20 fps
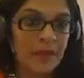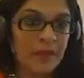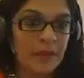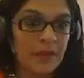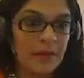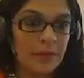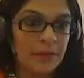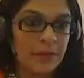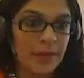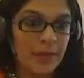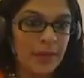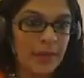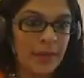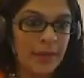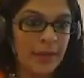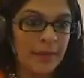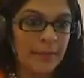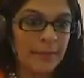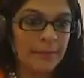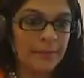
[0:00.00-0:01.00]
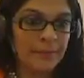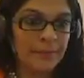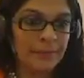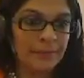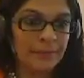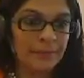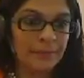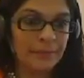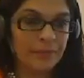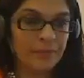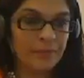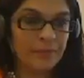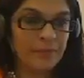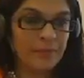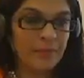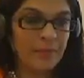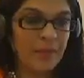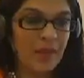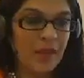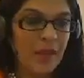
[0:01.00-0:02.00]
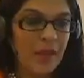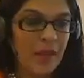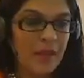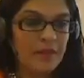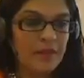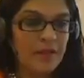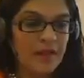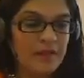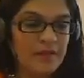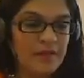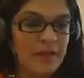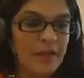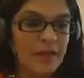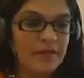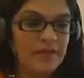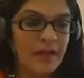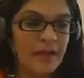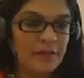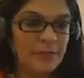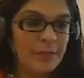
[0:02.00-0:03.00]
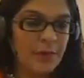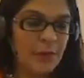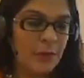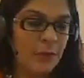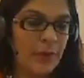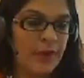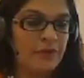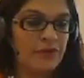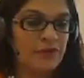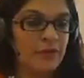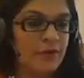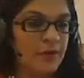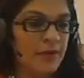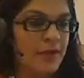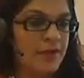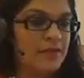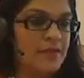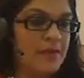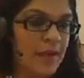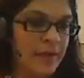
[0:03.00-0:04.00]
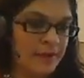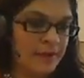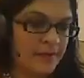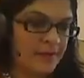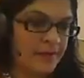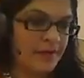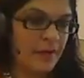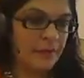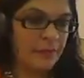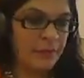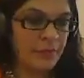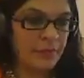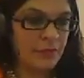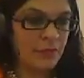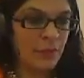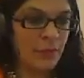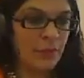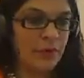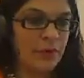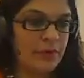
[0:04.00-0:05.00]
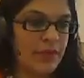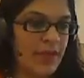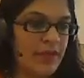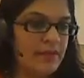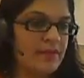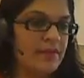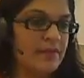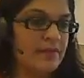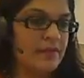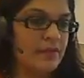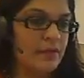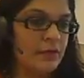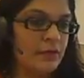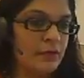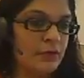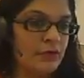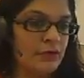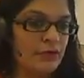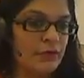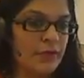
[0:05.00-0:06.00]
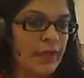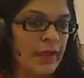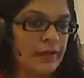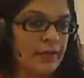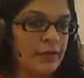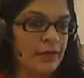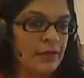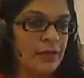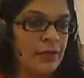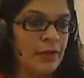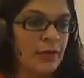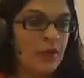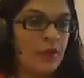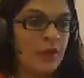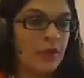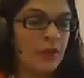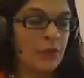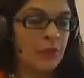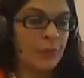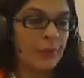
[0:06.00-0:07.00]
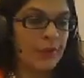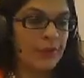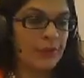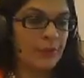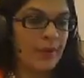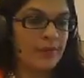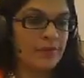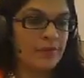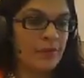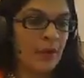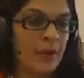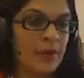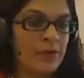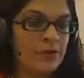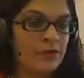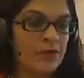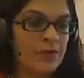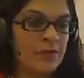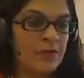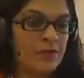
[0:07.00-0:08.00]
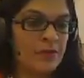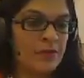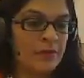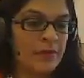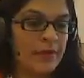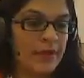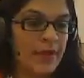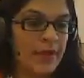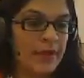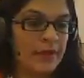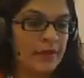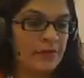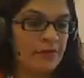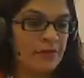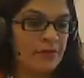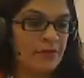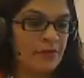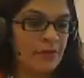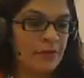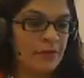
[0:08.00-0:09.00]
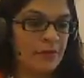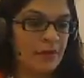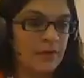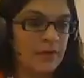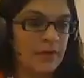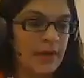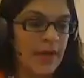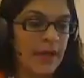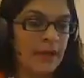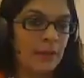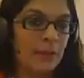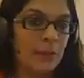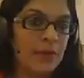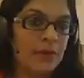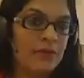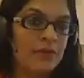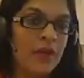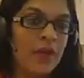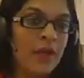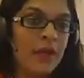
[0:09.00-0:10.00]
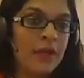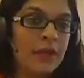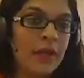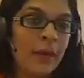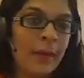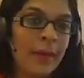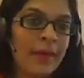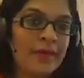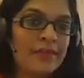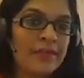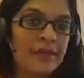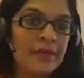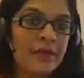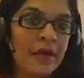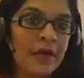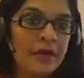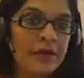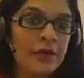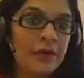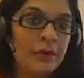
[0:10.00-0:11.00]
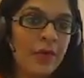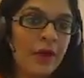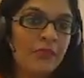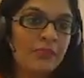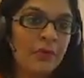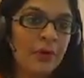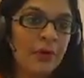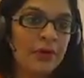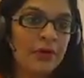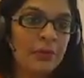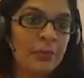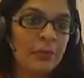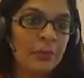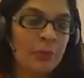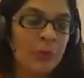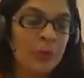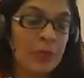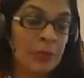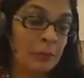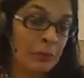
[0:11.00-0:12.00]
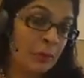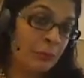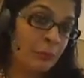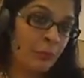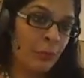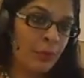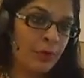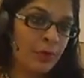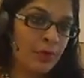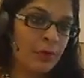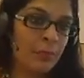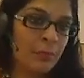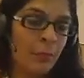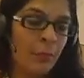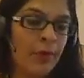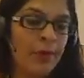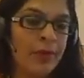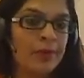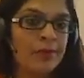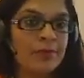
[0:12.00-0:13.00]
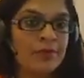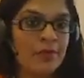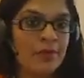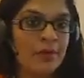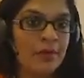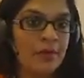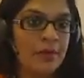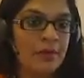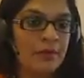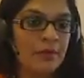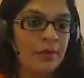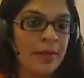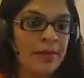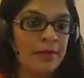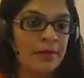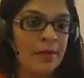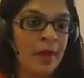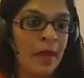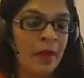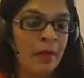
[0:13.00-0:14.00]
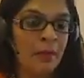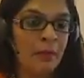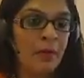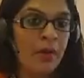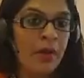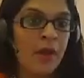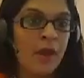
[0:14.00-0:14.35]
Okay. Hassan has asked me a question. Is 1900 score on the SAT good to get into a US college considering English is your third language? Now, Hassan, you have brought in an important point right now.